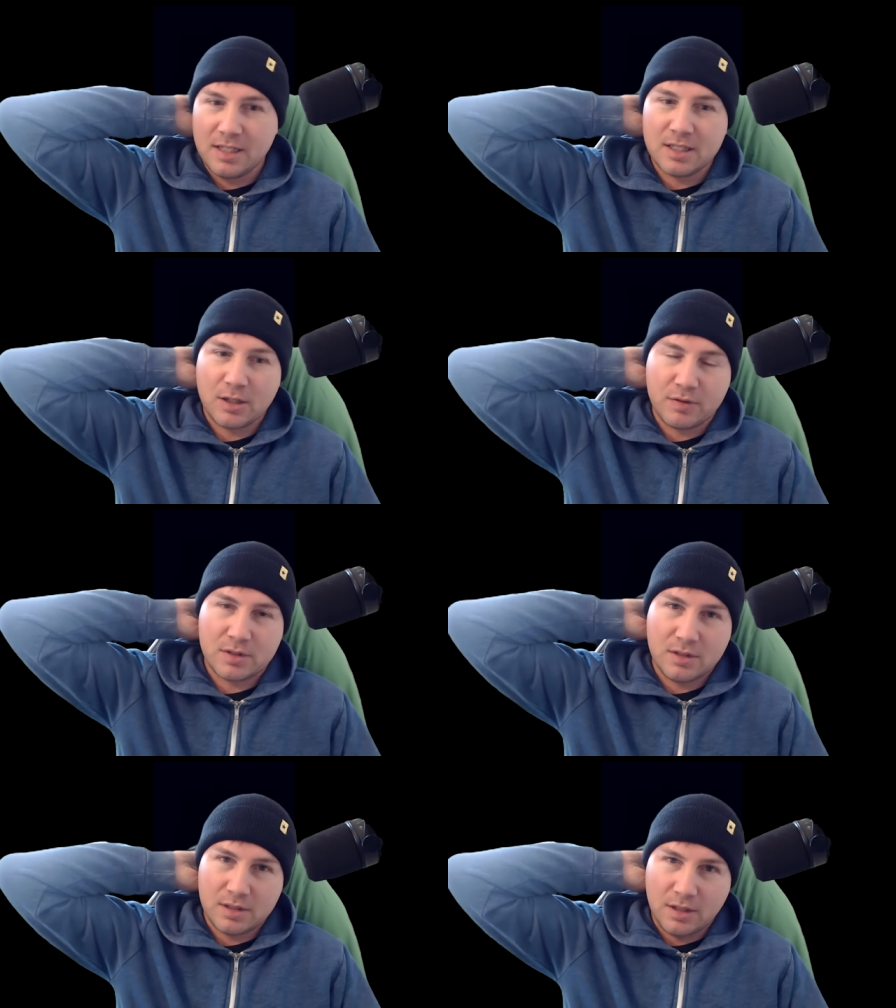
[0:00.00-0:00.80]
this
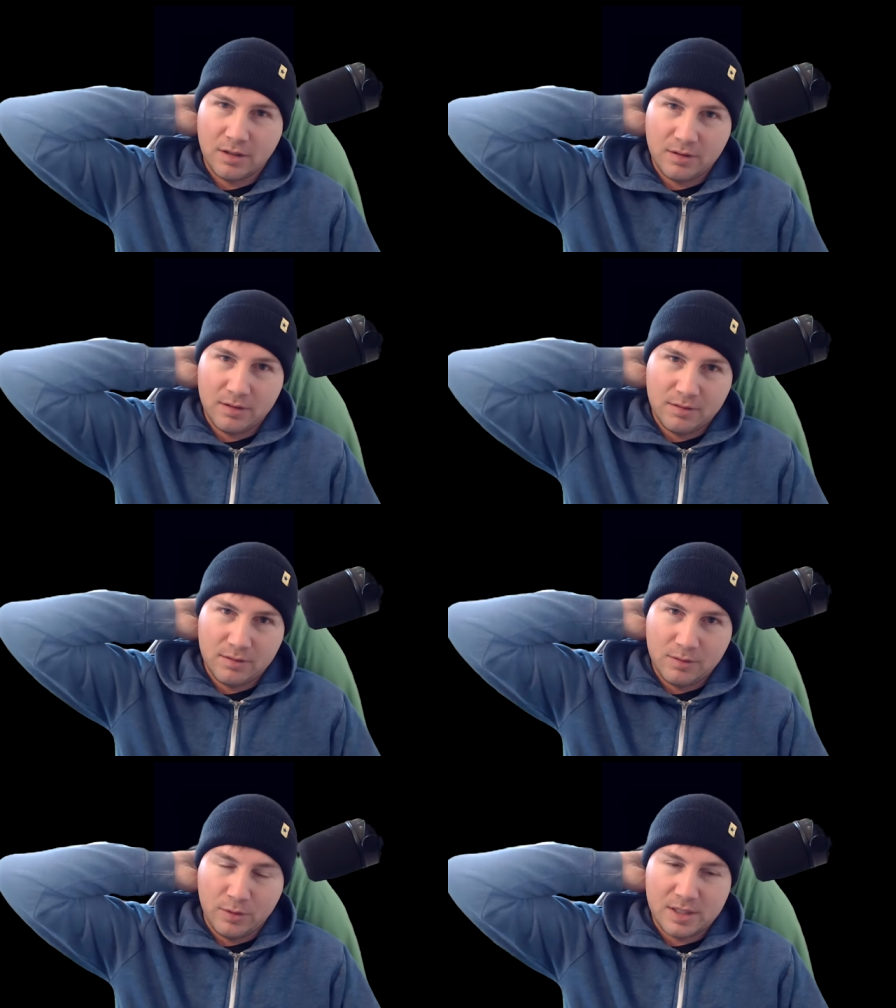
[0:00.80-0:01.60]
officer is not
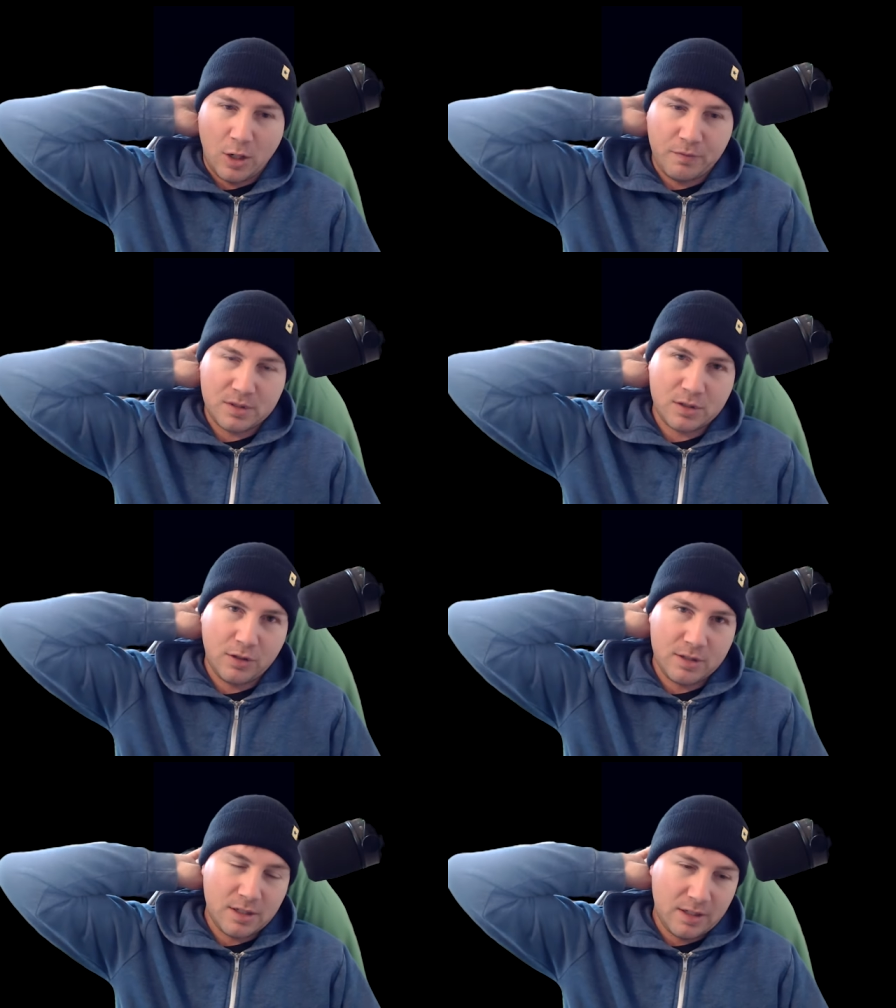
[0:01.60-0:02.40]

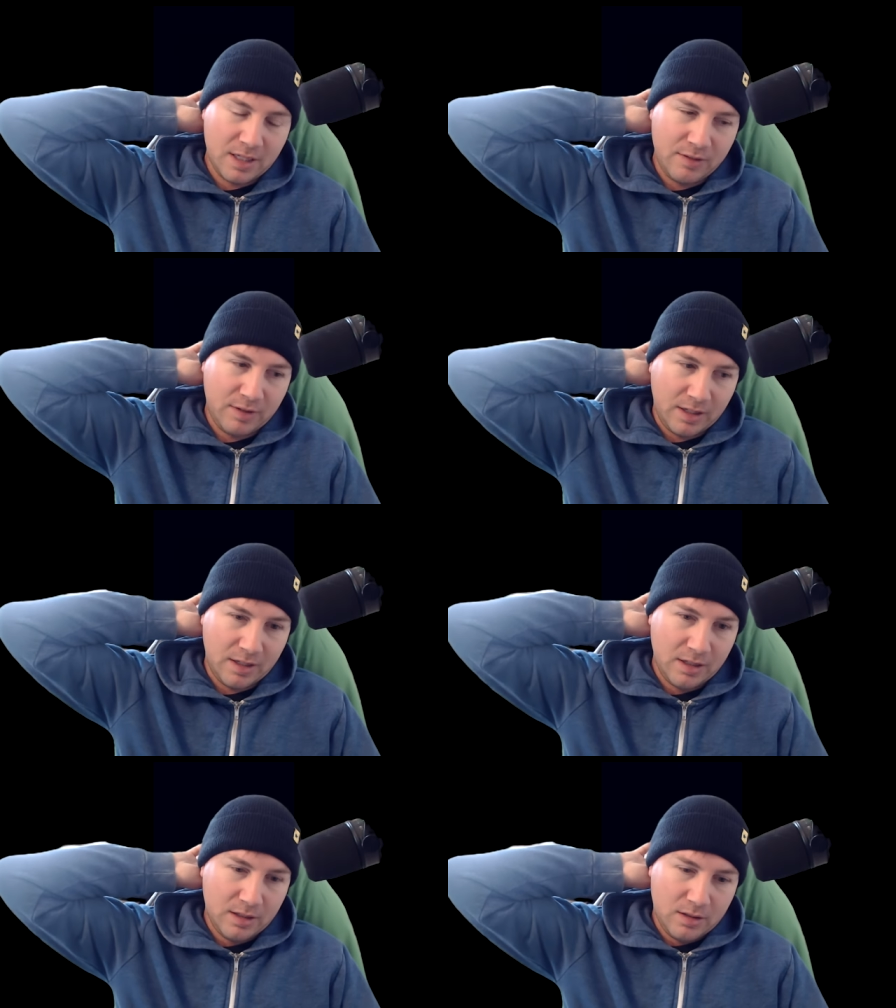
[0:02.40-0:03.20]
leaving.